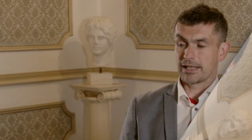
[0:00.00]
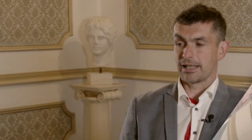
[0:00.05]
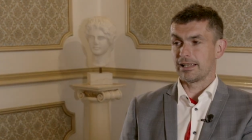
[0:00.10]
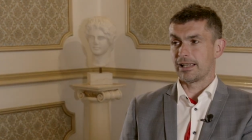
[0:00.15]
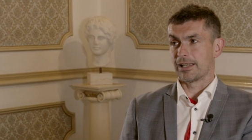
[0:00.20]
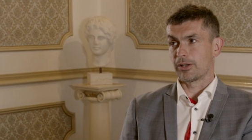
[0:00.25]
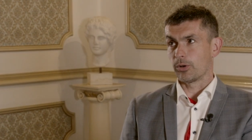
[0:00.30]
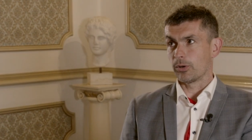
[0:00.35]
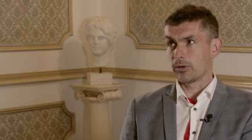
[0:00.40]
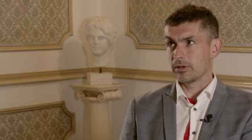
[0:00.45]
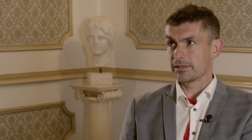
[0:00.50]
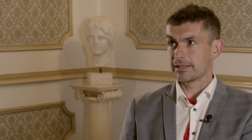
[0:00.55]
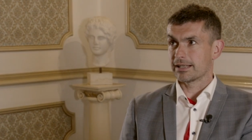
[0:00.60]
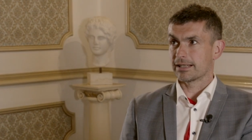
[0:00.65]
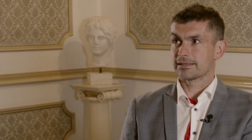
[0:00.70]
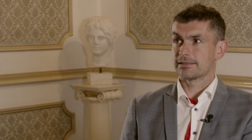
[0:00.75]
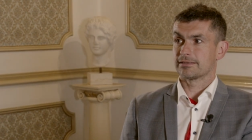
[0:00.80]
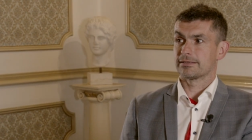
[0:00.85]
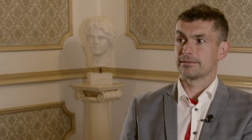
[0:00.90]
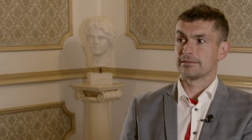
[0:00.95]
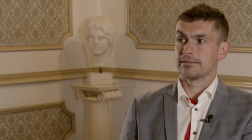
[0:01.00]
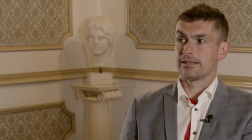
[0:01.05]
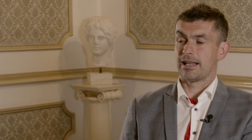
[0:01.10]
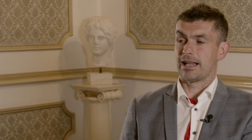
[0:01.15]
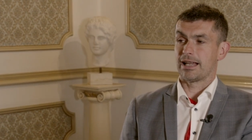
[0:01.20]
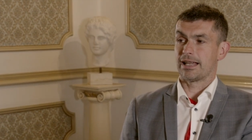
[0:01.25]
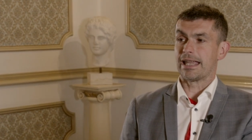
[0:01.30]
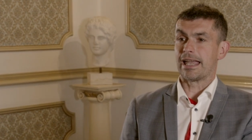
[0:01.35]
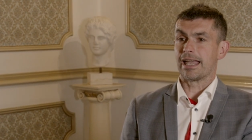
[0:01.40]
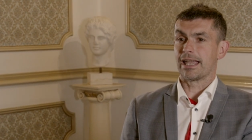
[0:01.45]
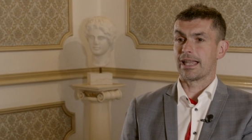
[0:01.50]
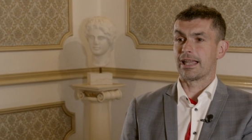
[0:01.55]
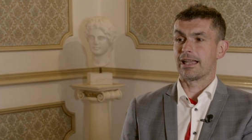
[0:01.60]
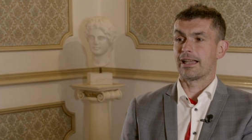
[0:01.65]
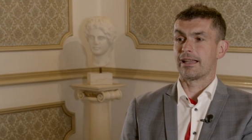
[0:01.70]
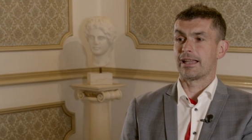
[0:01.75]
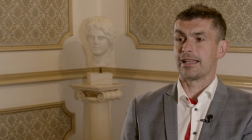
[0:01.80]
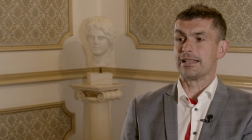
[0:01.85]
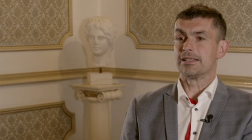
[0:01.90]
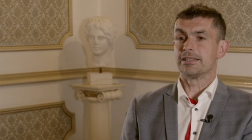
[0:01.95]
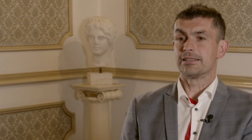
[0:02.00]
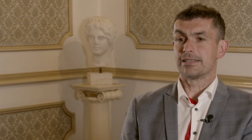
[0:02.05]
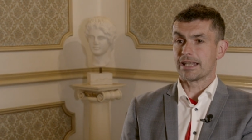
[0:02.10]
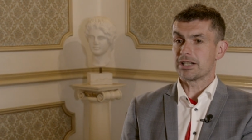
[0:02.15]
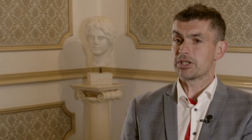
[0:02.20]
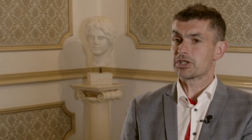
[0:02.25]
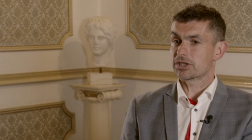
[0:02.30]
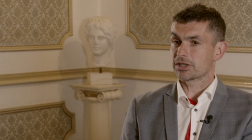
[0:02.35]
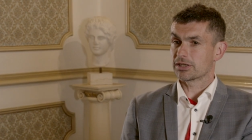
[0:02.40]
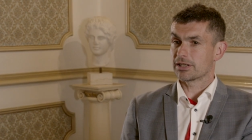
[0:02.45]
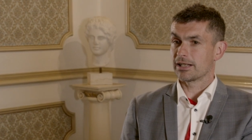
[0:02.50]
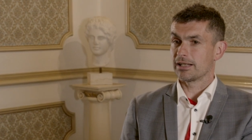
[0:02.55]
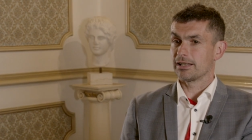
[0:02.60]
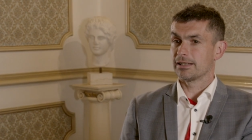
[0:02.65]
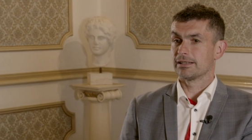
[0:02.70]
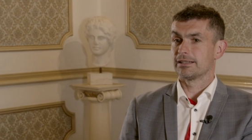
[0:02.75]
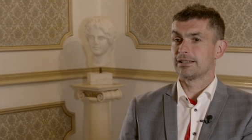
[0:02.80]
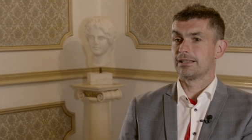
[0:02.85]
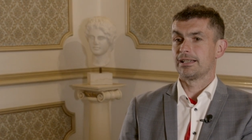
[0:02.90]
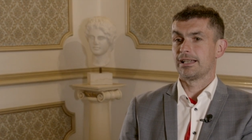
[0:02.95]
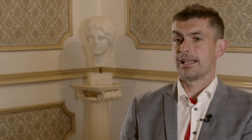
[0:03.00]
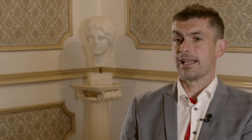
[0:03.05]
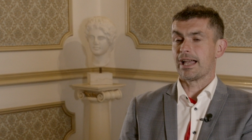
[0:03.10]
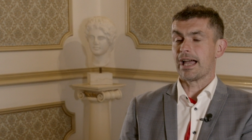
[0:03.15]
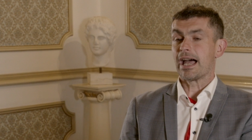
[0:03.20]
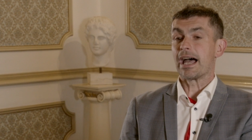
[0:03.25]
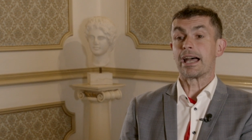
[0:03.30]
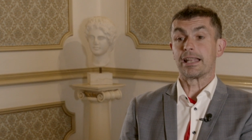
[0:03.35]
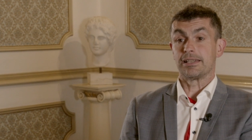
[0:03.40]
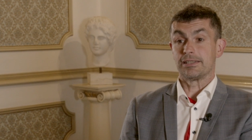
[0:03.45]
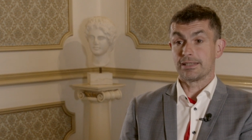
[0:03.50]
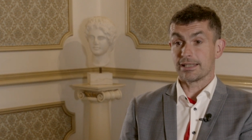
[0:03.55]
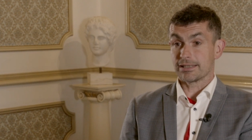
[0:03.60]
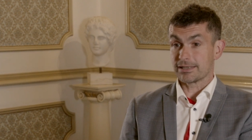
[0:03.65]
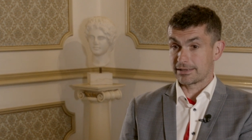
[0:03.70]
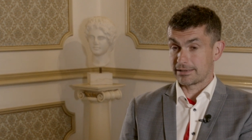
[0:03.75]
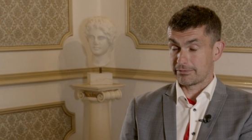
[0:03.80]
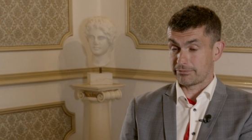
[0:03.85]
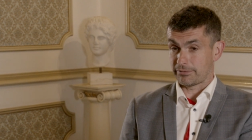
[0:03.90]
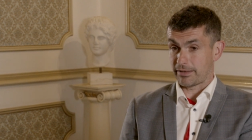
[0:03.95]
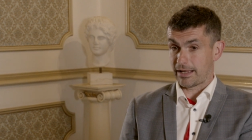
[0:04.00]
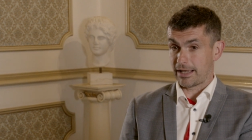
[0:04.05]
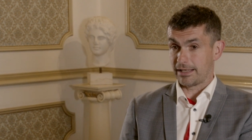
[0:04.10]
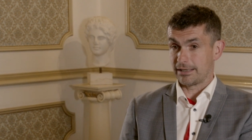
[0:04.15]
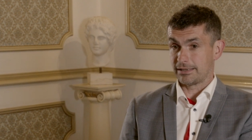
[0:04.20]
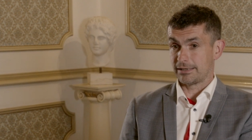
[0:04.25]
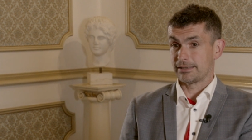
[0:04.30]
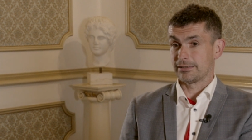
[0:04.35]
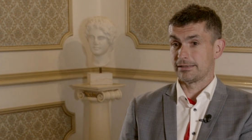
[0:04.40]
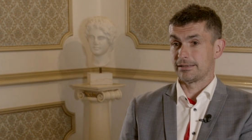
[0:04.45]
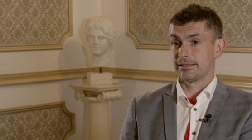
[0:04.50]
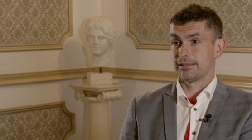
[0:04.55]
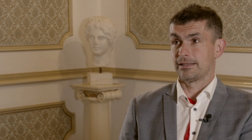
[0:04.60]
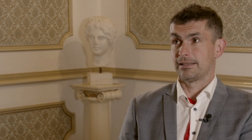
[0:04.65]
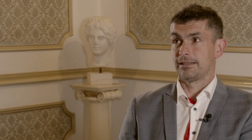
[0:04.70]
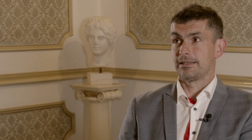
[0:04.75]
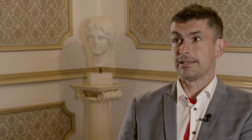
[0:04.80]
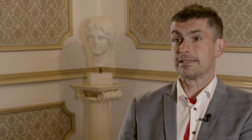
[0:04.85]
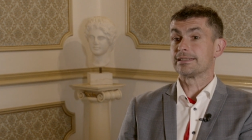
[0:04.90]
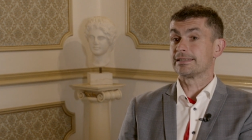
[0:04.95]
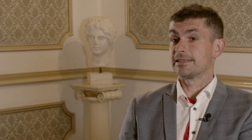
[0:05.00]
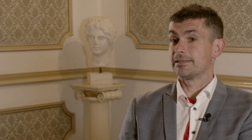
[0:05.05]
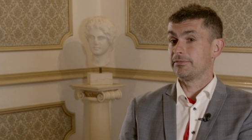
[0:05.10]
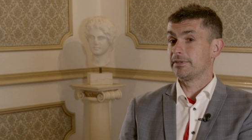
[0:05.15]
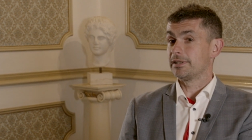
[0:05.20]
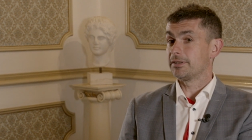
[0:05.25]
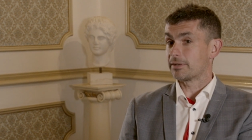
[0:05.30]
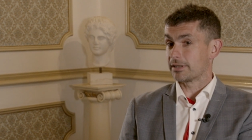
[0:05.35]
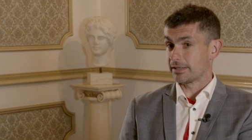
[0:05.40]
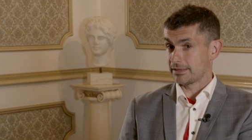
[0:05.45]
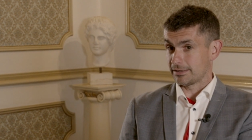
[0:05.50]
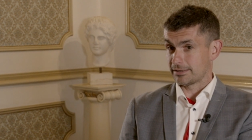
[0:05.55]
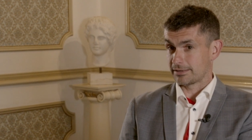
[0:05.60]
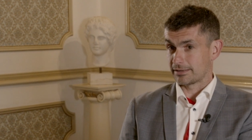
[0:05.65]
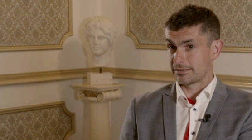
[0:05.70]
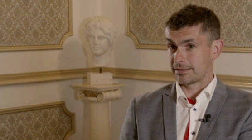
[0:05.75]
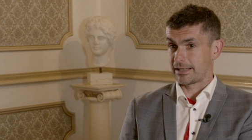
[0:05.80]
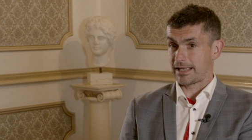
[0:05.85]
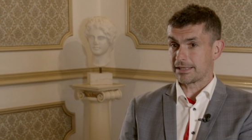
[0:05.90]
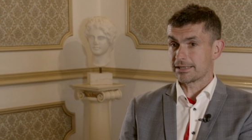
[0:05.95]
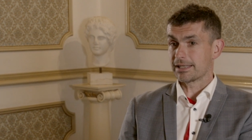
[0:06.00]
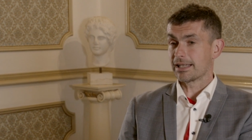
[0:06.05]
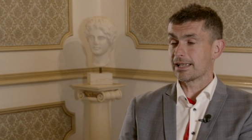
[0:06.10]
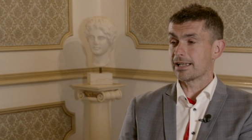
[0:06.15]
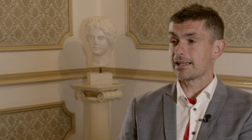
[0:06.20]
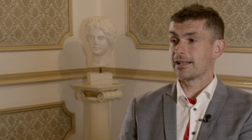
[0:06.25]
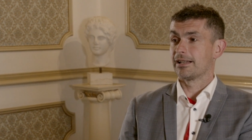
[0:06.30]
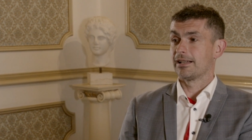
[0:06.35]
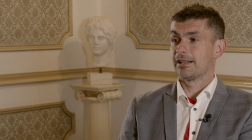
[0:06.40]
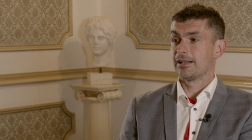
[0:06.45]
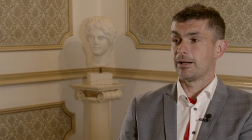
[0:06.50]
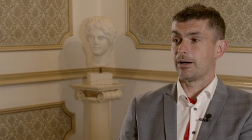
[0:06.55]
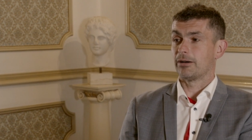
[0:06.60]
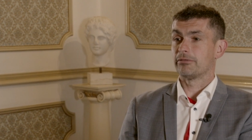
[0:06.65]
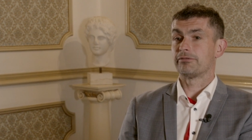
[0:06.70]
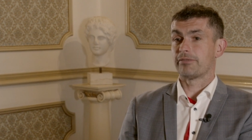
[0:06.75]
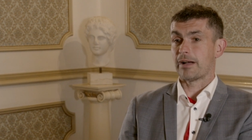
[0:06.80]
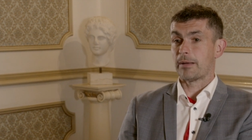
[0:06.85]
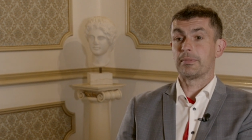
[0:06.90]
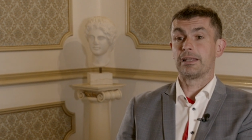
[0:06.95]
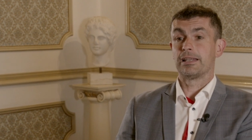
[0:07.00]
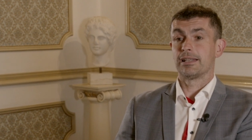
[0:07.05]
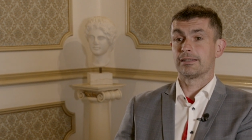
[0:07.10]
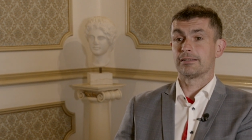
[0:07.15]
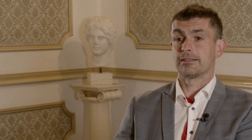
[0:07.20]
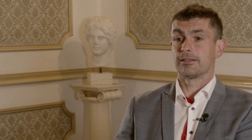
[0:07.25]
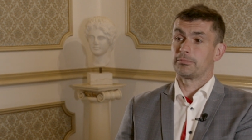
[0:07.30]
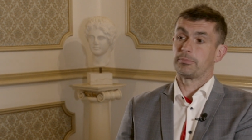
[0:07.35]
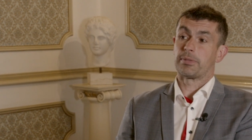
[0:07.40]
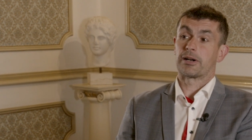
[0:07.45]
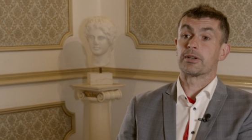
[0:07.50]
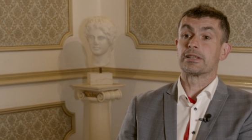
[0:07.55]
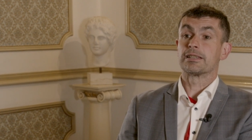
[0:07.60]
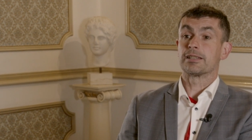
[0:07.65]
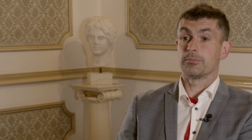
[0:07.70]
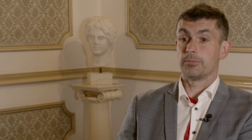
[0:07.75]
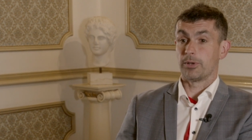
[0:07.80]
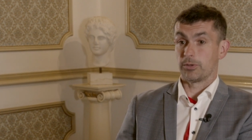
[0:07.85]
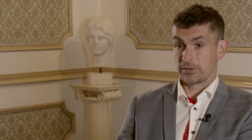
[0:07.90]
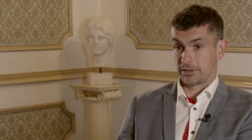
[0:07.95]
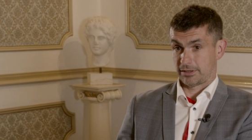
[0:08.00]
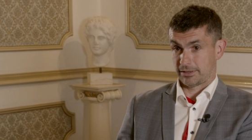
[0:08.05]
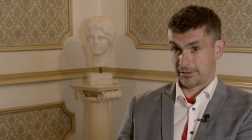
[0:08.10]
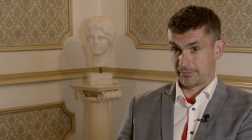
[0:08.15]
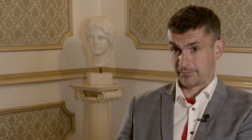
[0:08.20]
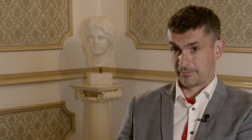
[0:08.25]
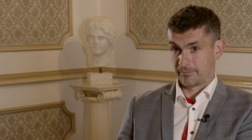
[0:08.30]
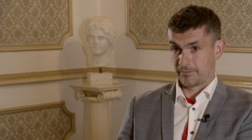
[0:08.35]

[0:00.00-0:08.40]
I call that intentional and justified severance, cutting of parental bonds.